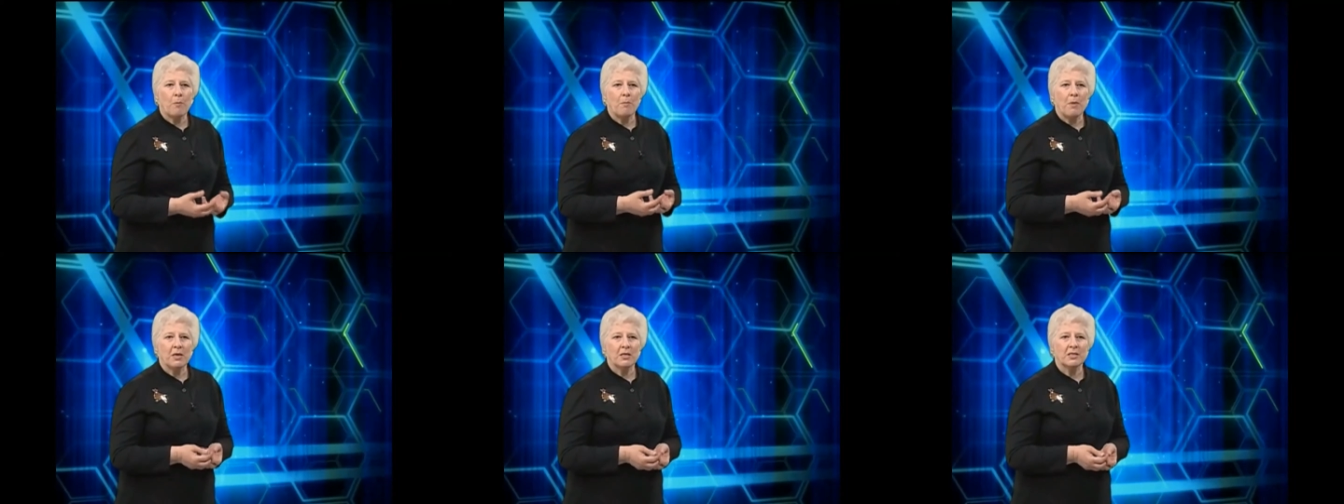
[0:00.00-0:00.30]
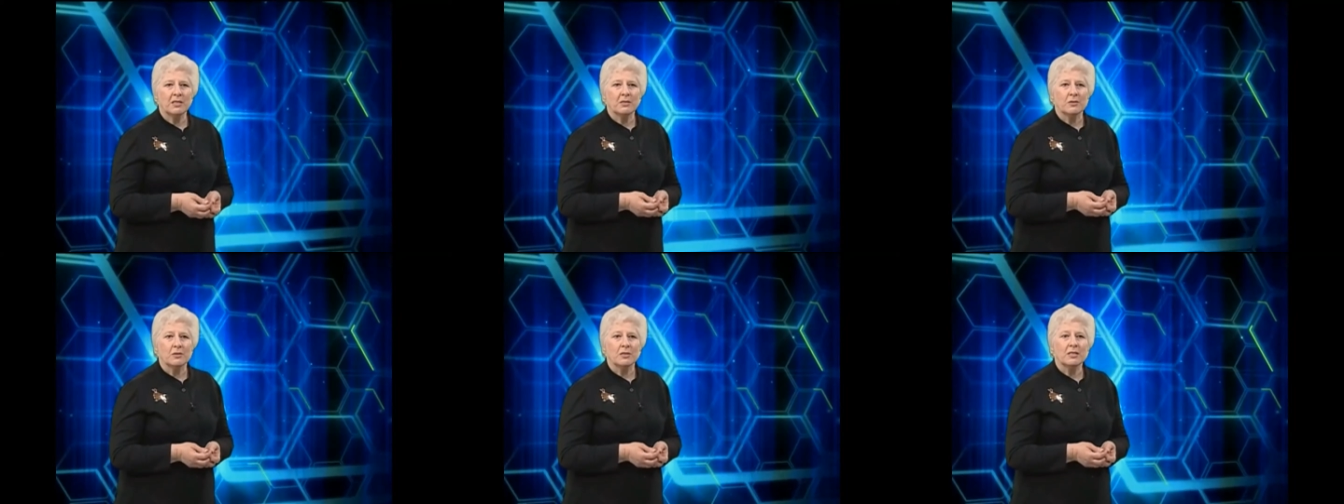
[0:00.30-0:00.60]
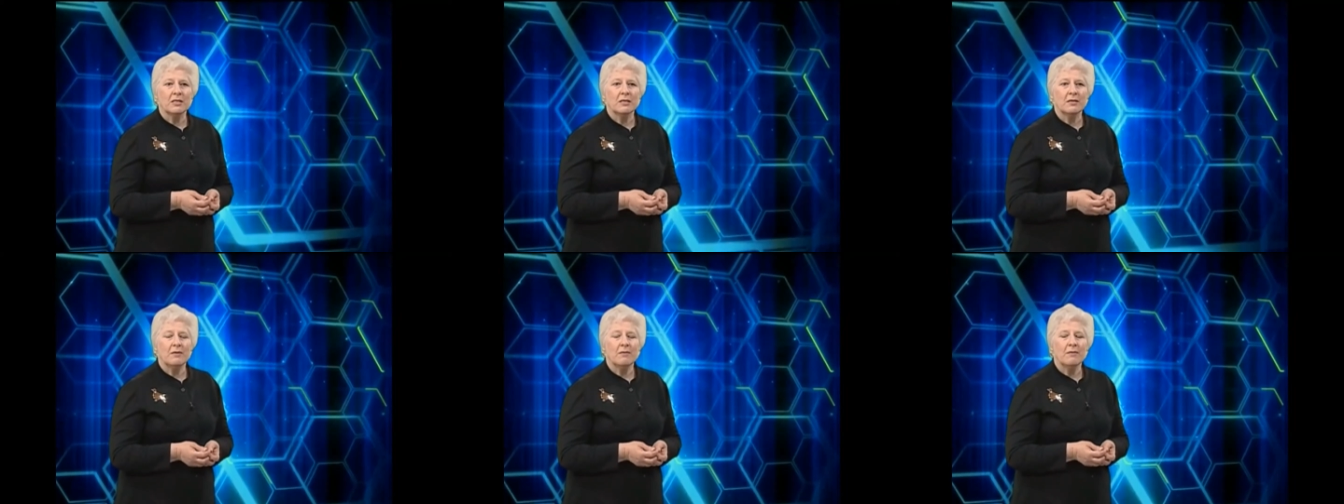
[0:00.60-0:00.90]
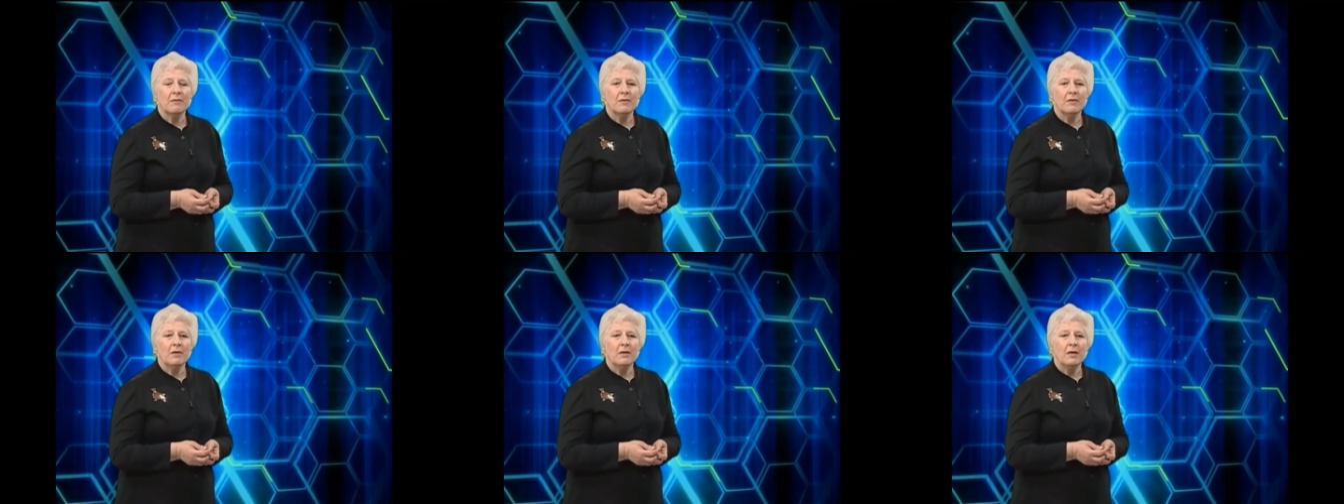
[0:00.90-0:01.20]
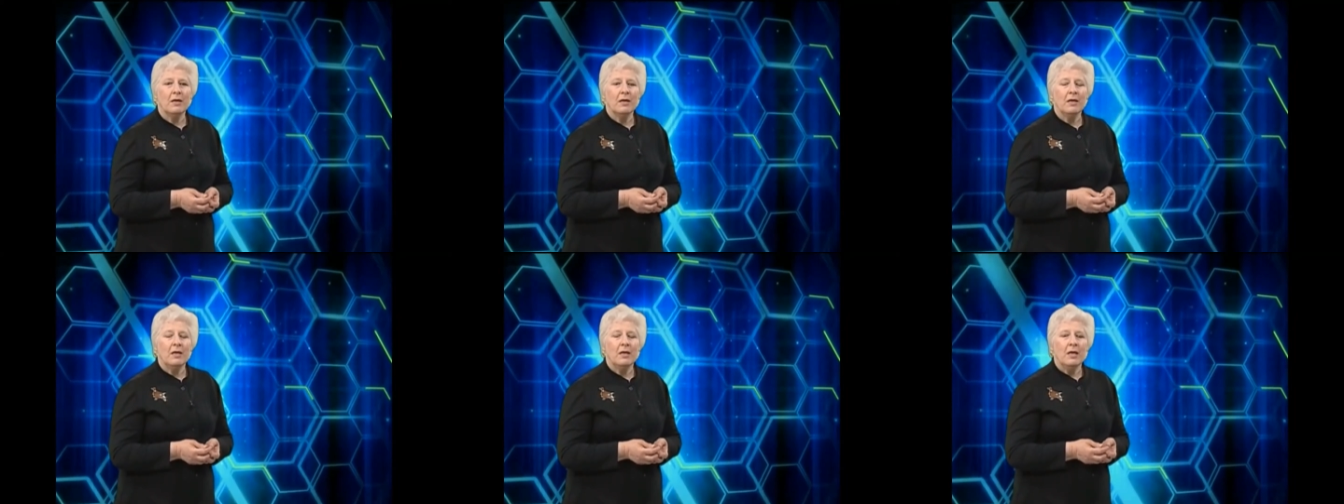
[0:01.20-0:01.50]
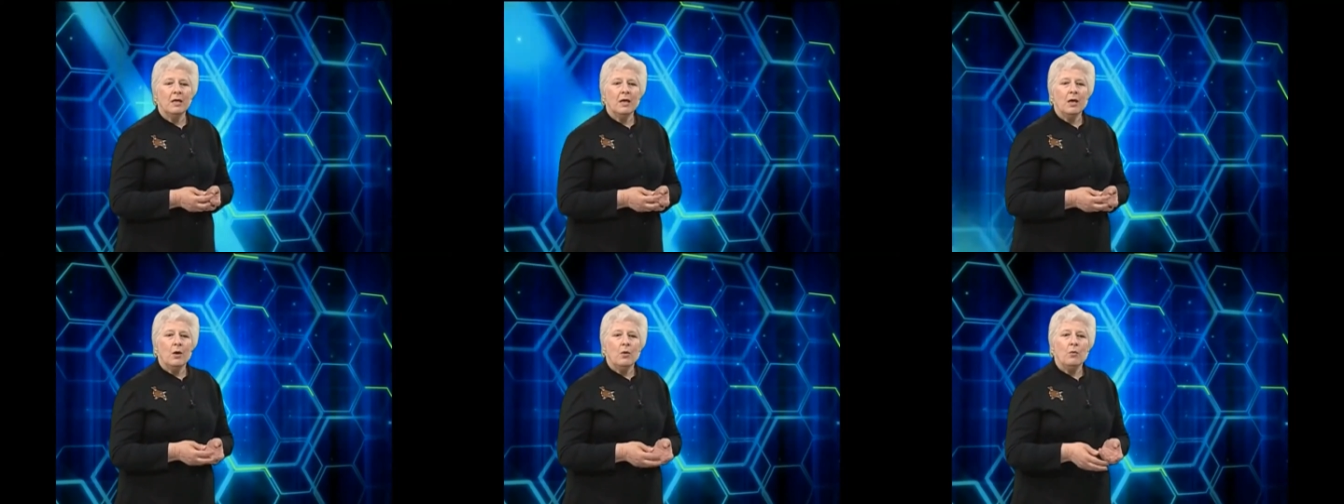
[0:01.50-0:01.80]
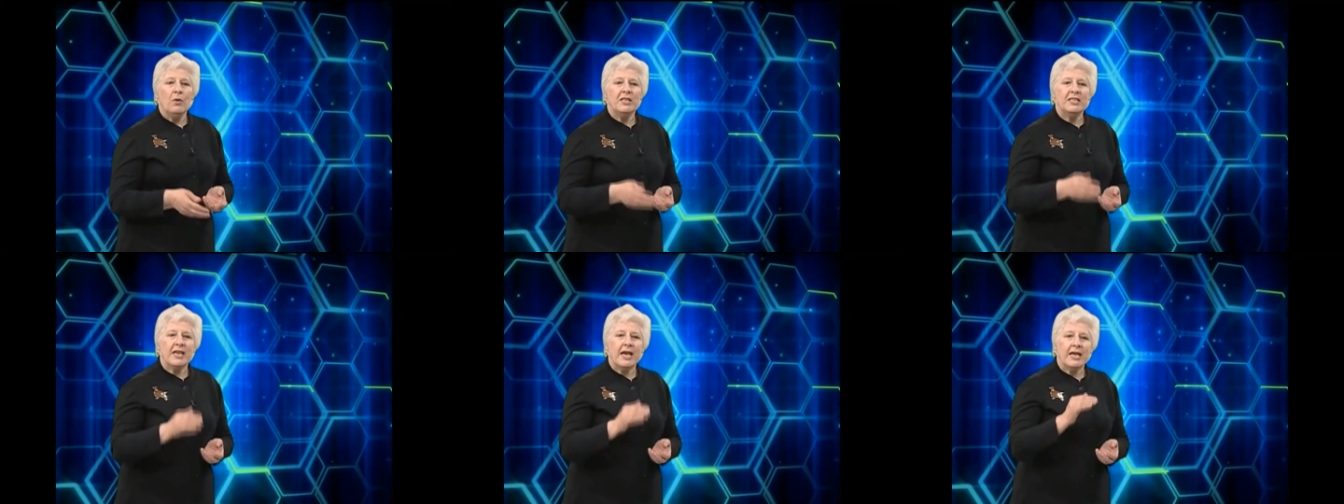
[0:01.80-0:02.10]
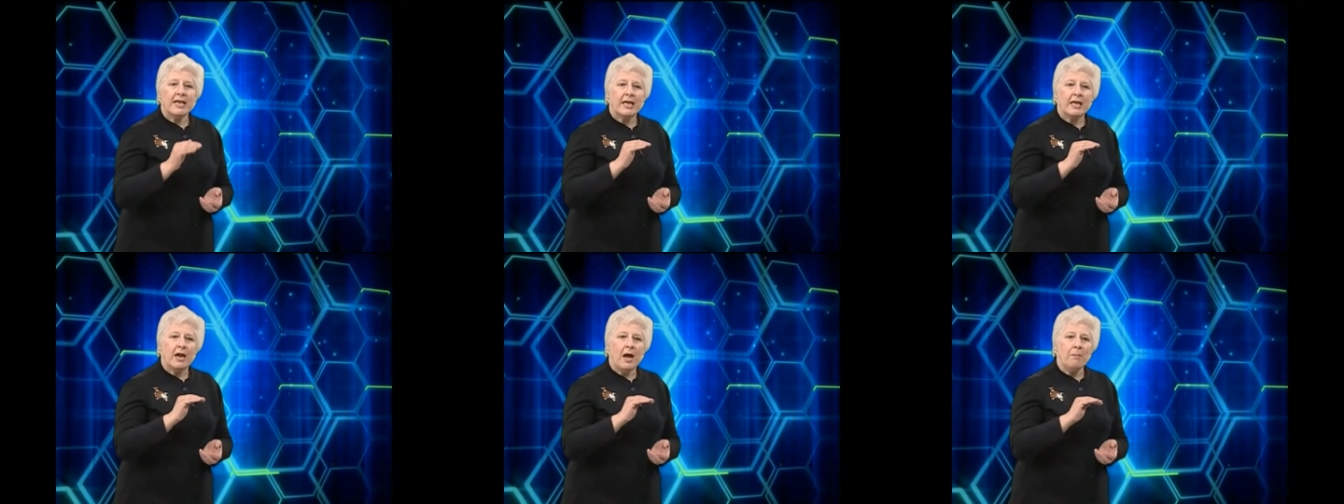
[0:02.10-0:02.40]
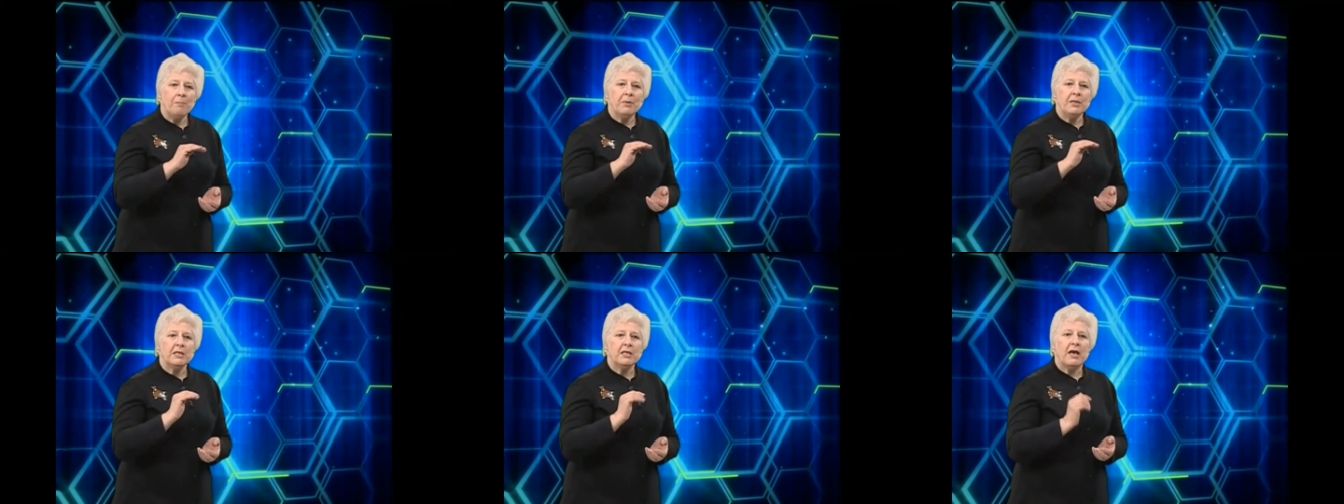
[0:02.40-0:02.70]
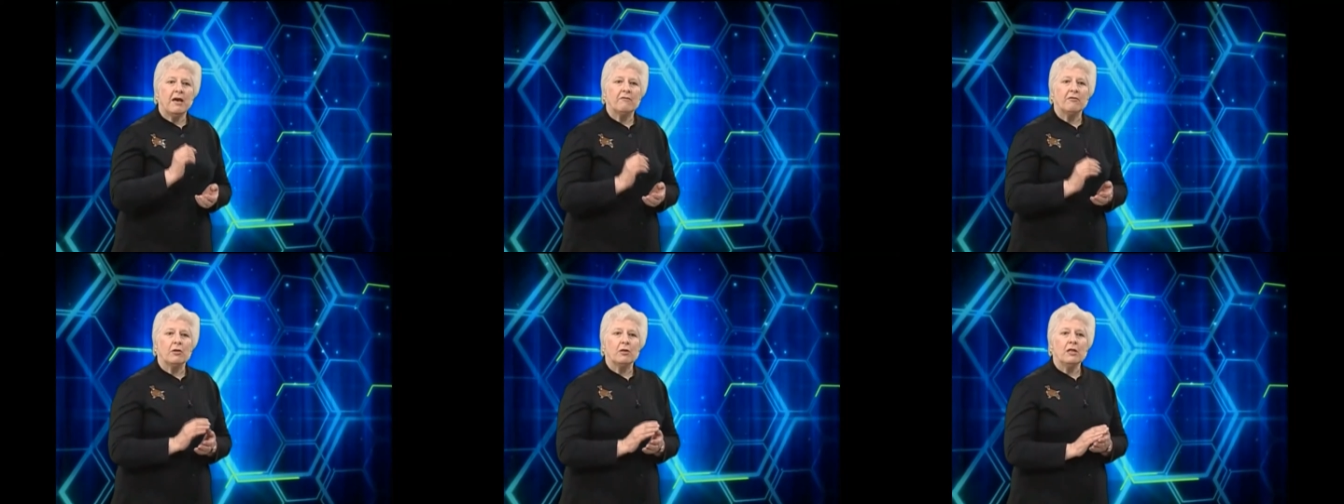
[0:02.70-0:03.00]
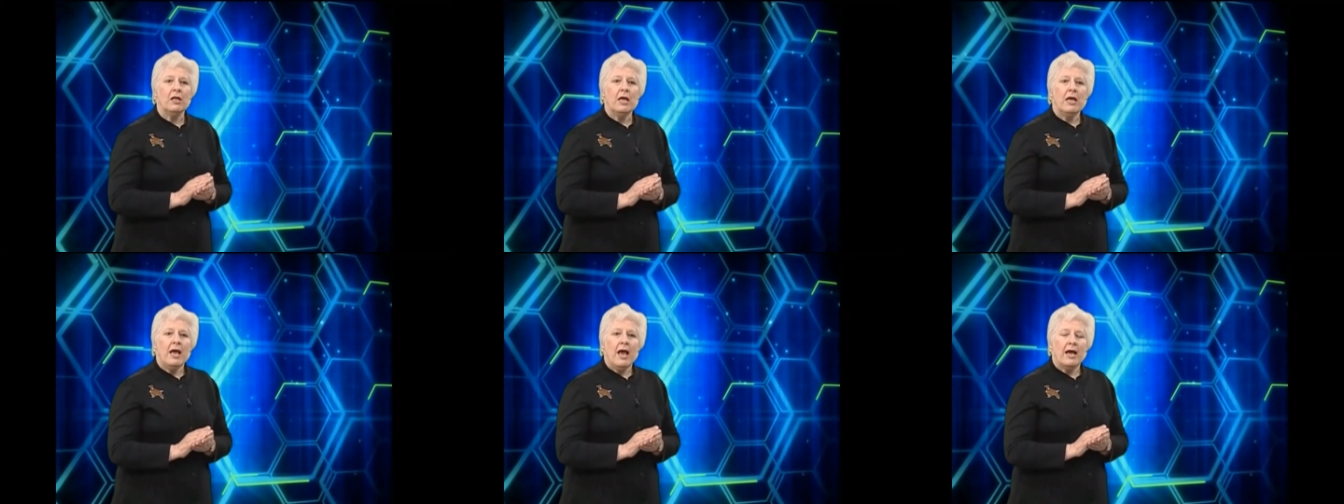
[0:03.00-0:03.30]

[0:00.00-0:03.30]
muscles. We take it up a level